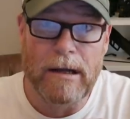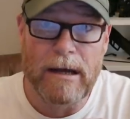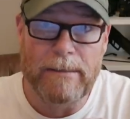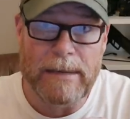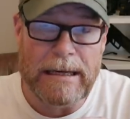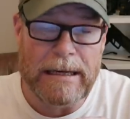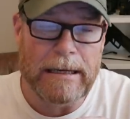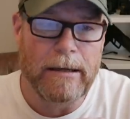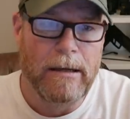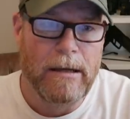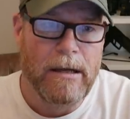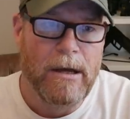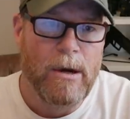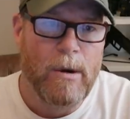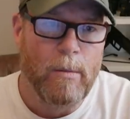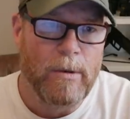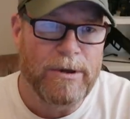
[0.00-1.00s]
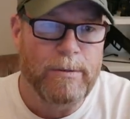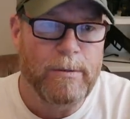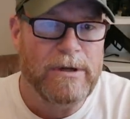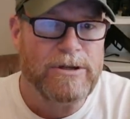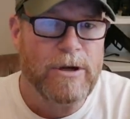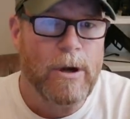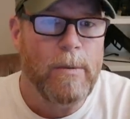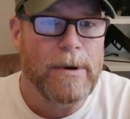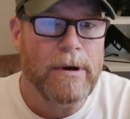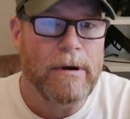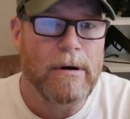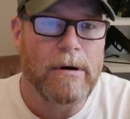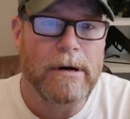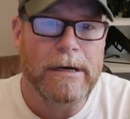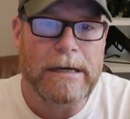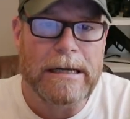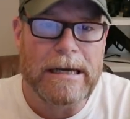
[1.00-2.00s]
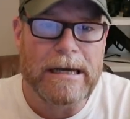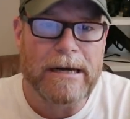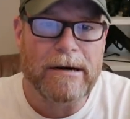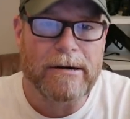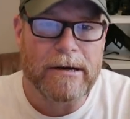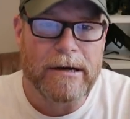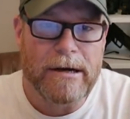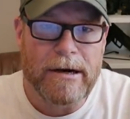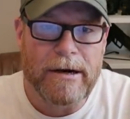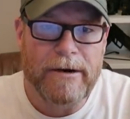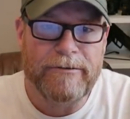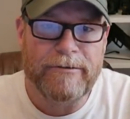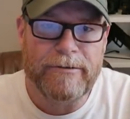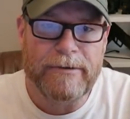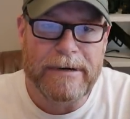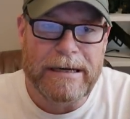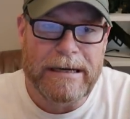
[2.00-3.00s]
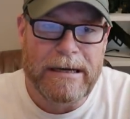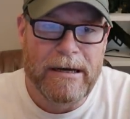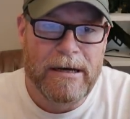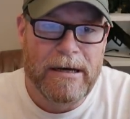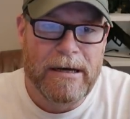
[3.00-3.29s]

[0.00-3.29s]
I mean, with what's going on in our country,